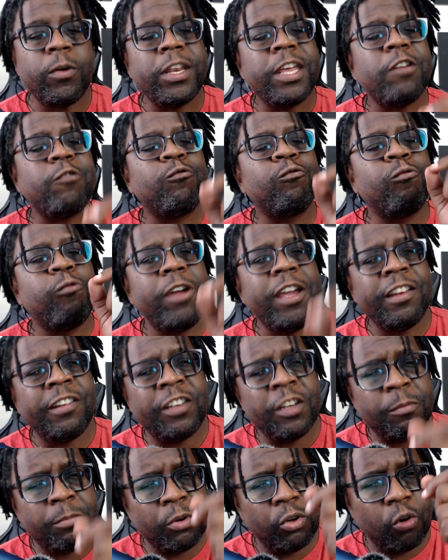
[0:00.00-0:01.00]
would a
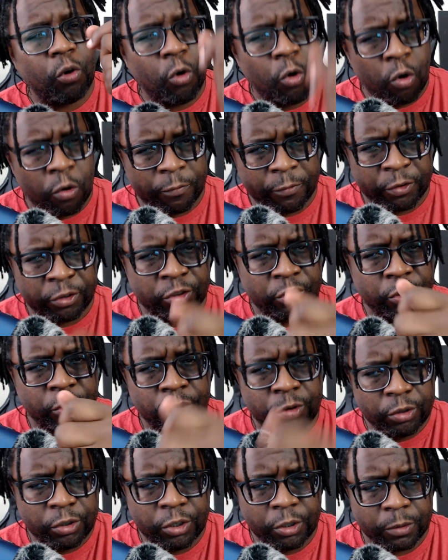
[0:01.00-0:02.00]
reasonable officer
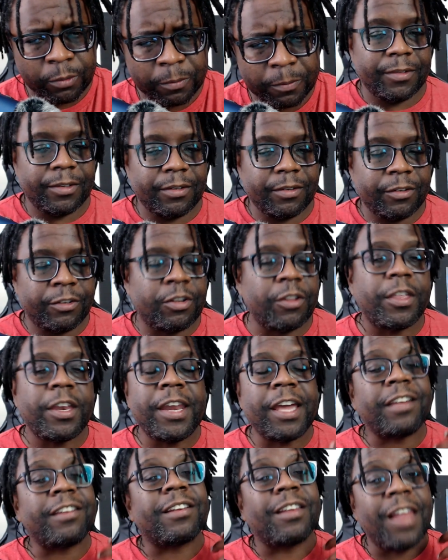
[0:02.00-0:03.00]
do? So the
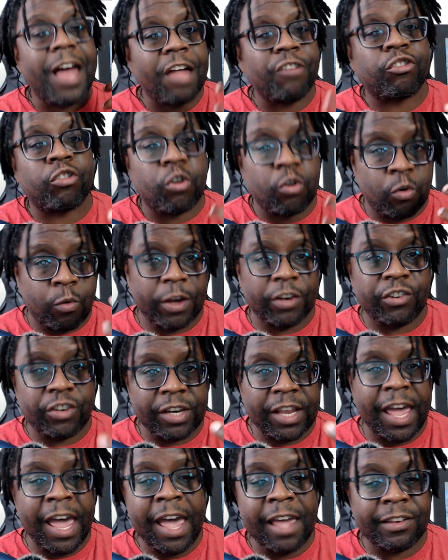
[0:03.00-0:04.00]
next logical question
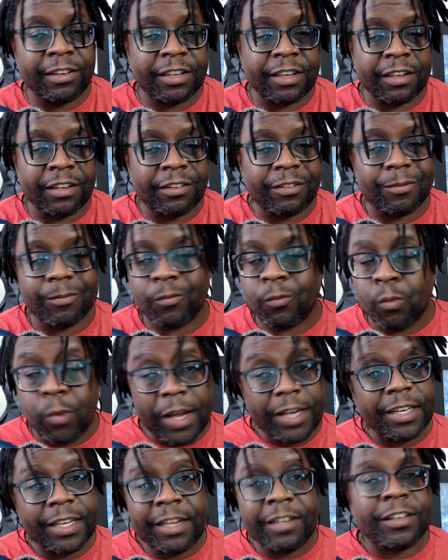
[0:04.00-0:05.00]
to ask is,
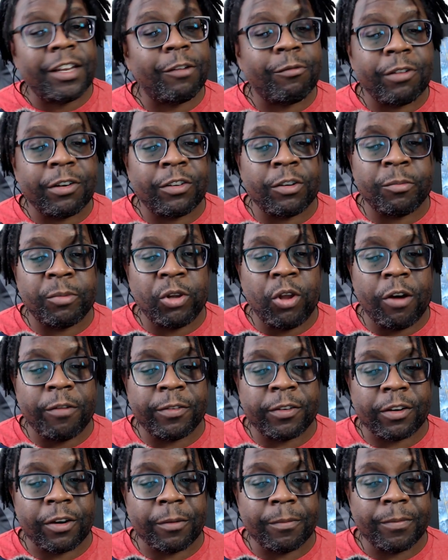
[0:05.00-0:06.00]
what is a reasonable
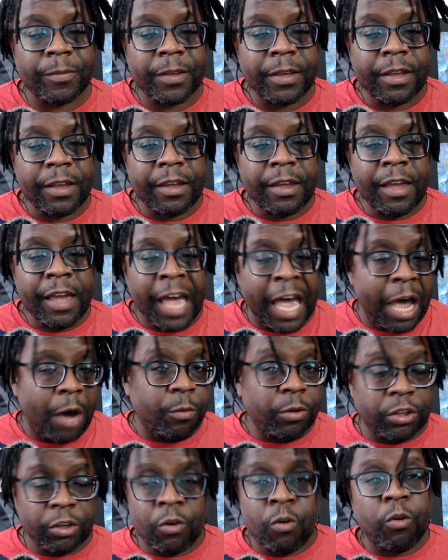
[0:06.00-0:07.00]
officer? How
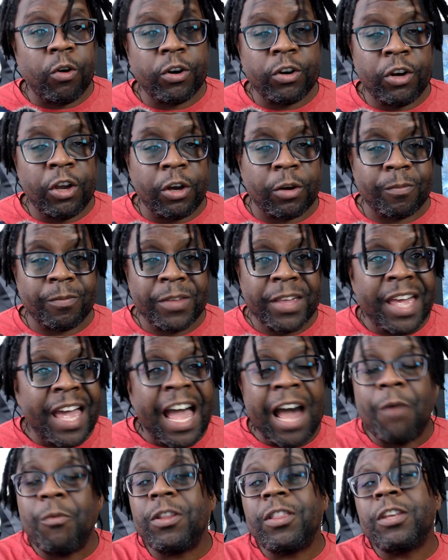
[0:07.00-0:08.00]
would the court know?
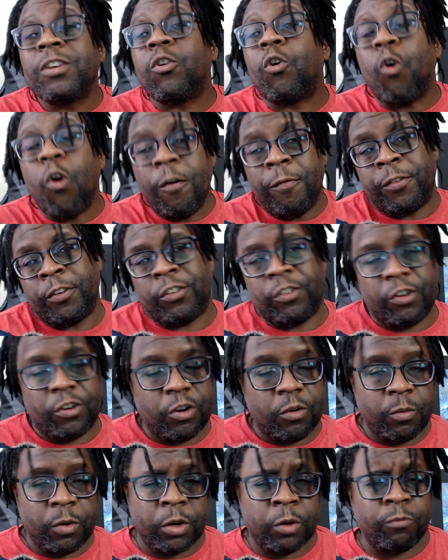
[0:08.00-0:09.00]
How would an officer
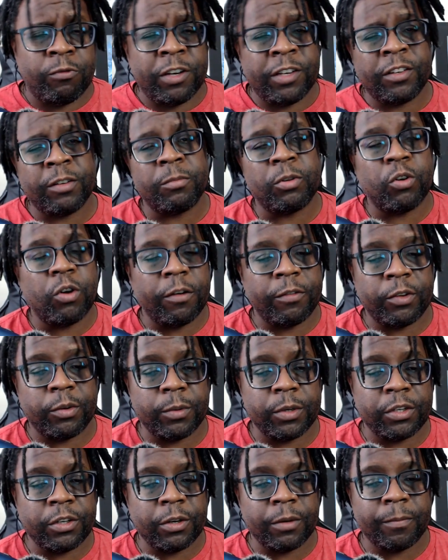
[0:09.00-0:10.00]
know what a reasonable officer
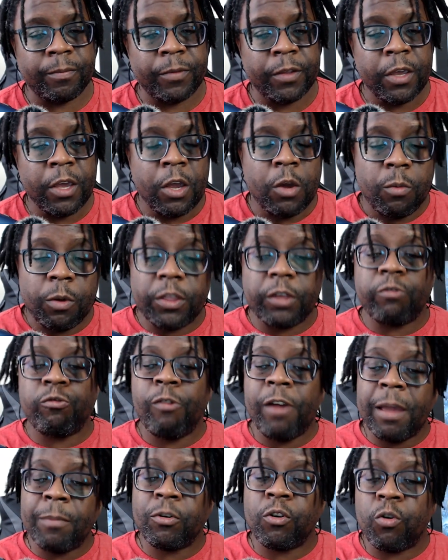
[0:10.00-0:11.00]
would do? Well, the
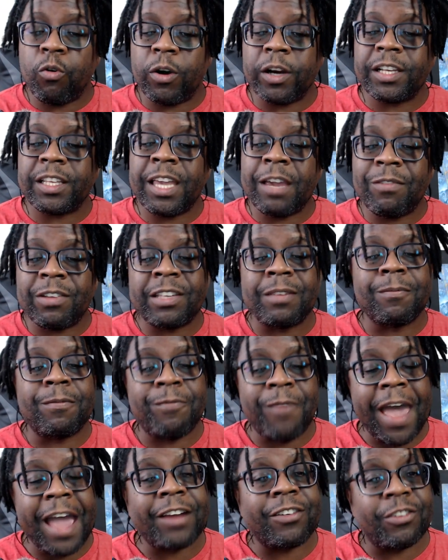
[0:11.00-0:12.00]
Graham Court gave us some
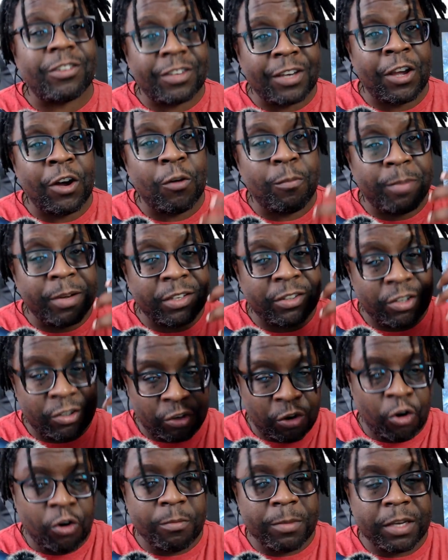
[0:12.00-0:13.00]
factors to help us
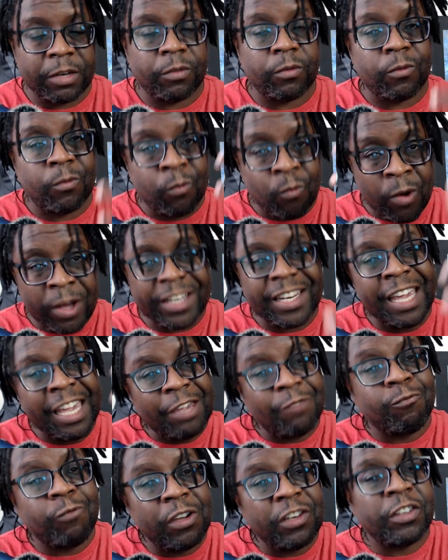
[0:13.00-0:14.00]
determine what
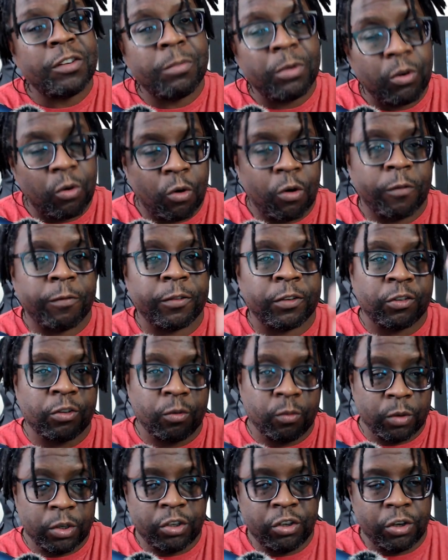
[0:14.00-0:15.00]
a reasonable officer
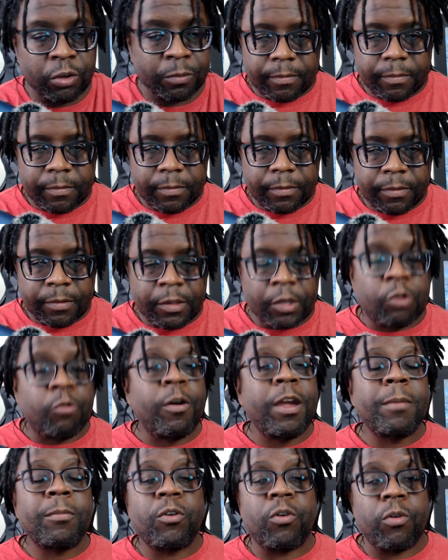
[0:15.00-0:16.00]
would do. The
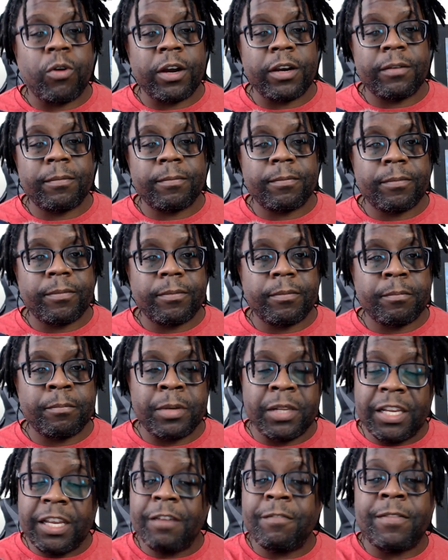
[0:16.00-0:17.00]
Graham Court
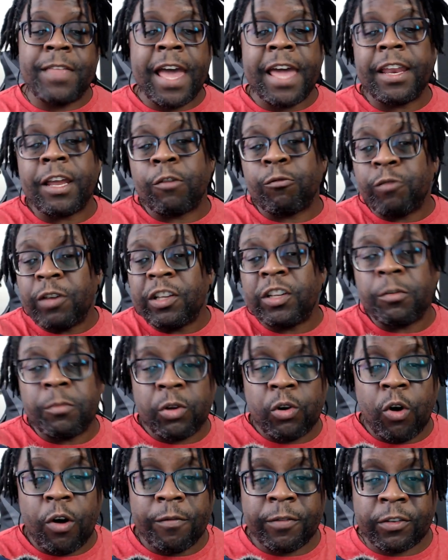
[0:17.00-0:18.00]
believed that a
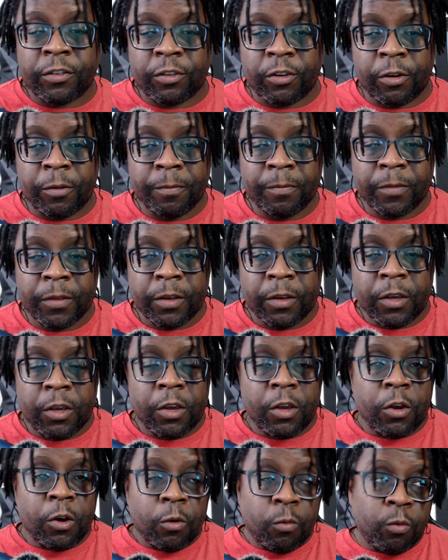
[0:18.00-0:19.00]
reasonable officer
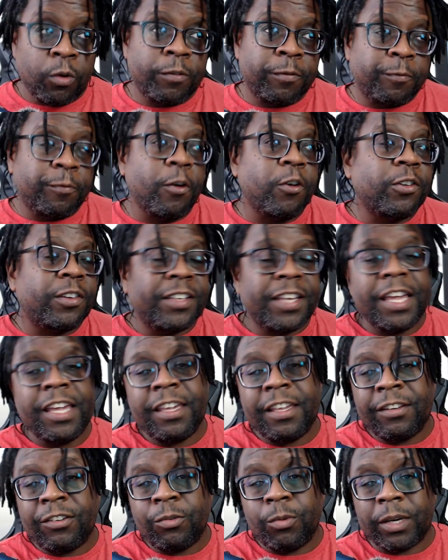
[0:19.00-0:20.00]
would first
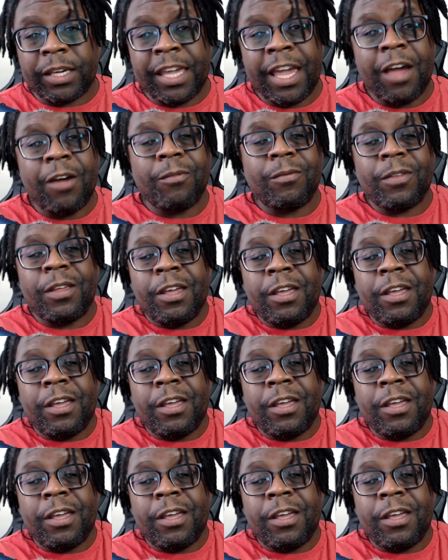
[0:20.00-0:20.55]
take into account